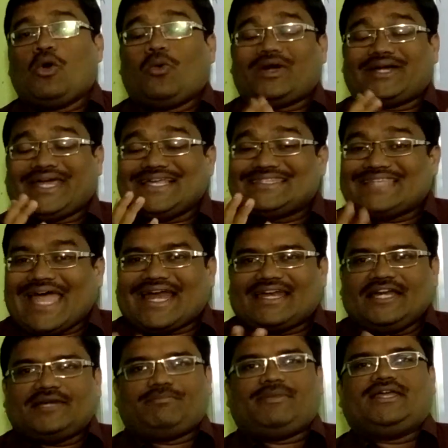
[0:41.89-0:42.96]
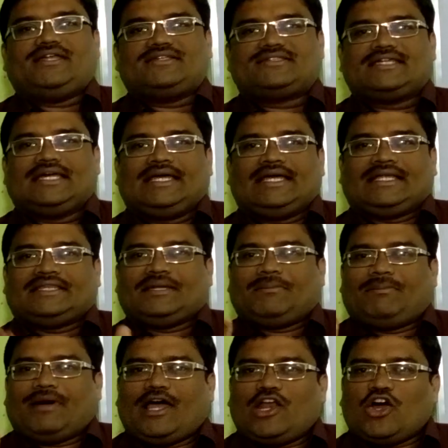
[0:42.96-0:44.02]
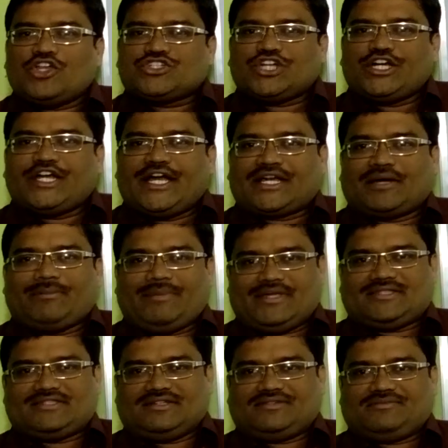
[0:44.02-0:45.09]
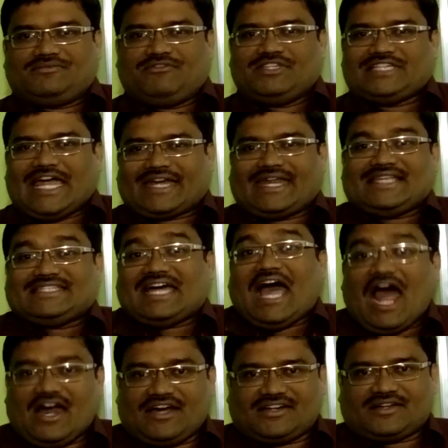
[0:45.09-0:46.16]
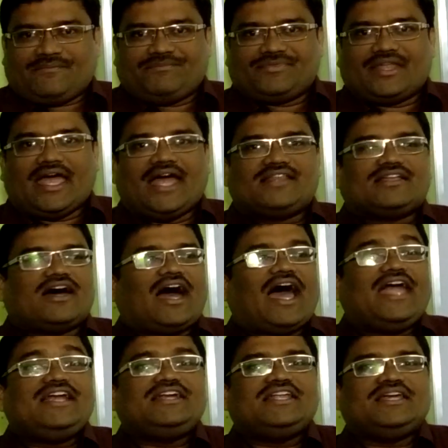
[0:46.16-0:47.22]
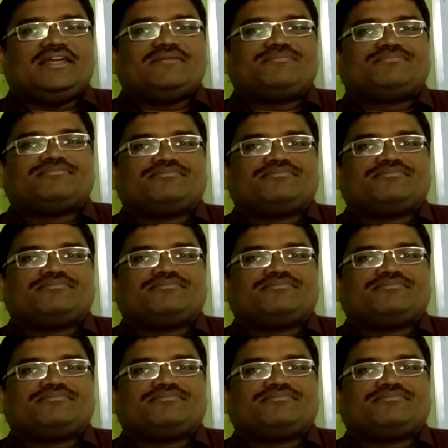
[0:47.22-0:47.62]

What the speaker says: What exactly it means? The biological database, which act as heart, and the IT,